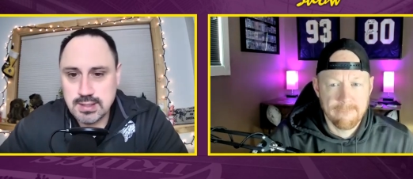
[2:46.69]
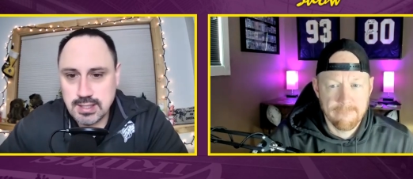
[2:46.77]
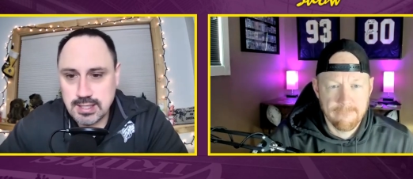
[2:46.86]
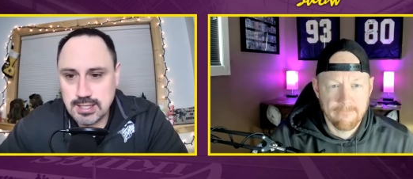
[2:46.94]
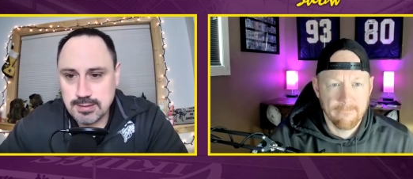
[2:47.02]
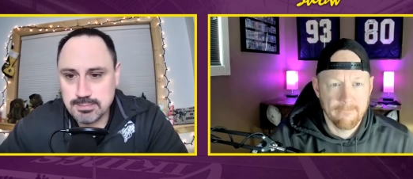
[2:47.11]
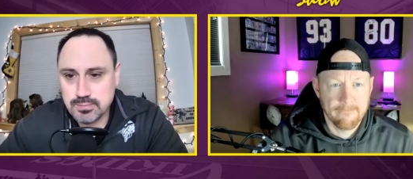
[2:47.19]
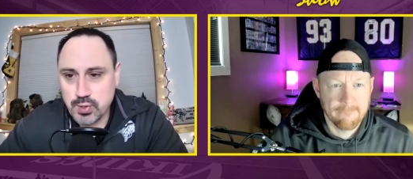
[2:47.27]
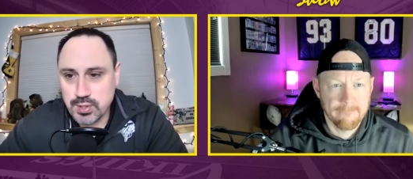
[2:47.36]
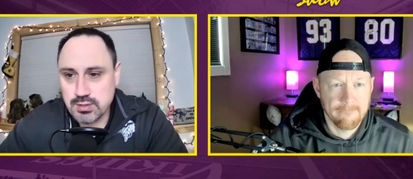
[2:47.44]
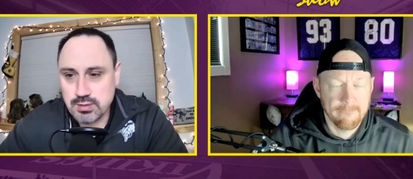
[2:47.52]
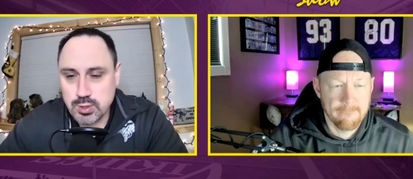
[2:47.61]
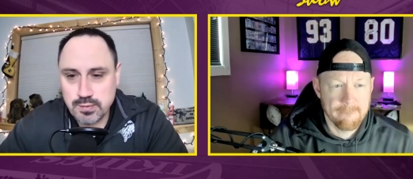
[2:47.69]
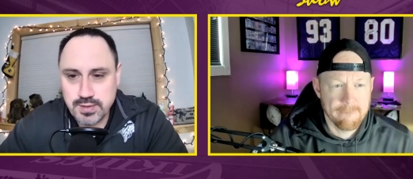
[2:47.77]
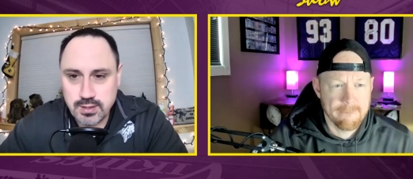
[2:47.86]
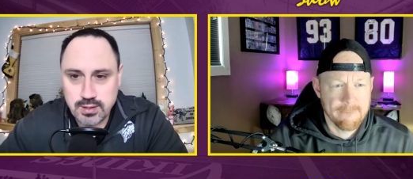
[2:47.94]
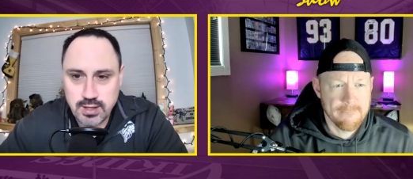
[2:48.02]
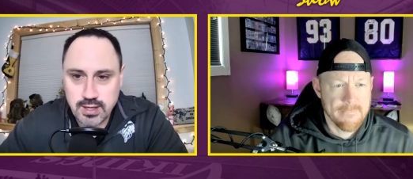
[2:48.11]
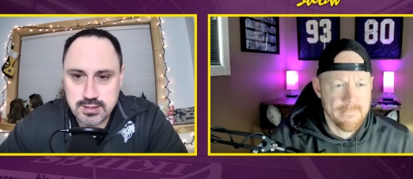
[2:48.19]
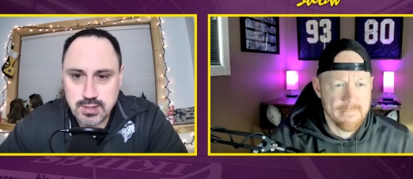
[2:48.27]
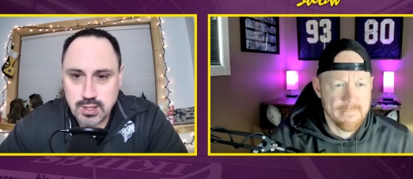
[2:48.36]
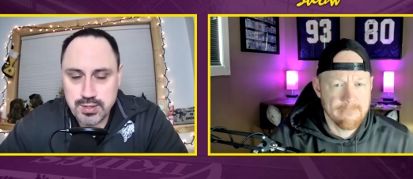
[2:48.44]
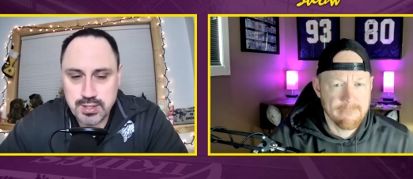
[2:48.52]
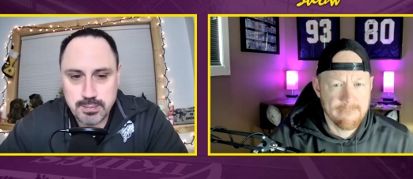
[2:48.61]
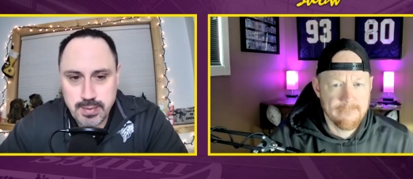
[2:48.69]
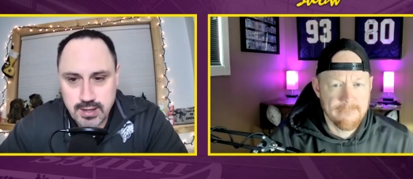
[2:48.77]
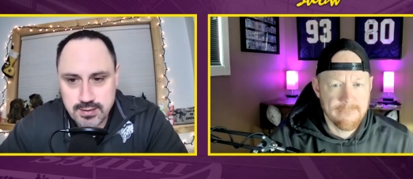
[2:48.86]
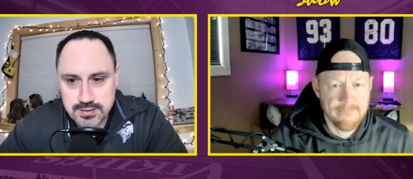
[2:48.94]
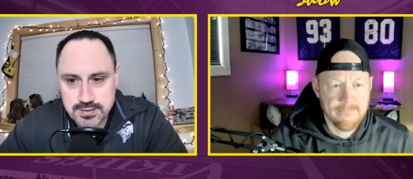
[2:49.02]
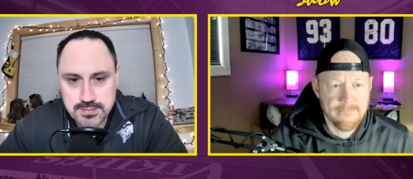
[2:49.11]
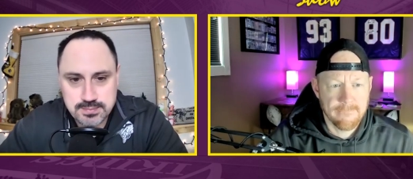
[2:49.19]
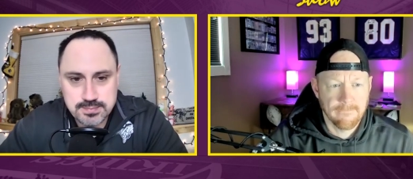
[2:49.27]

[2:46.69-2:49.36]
Speaker 1: um, whether they're motivated or not. So I don't think it matters.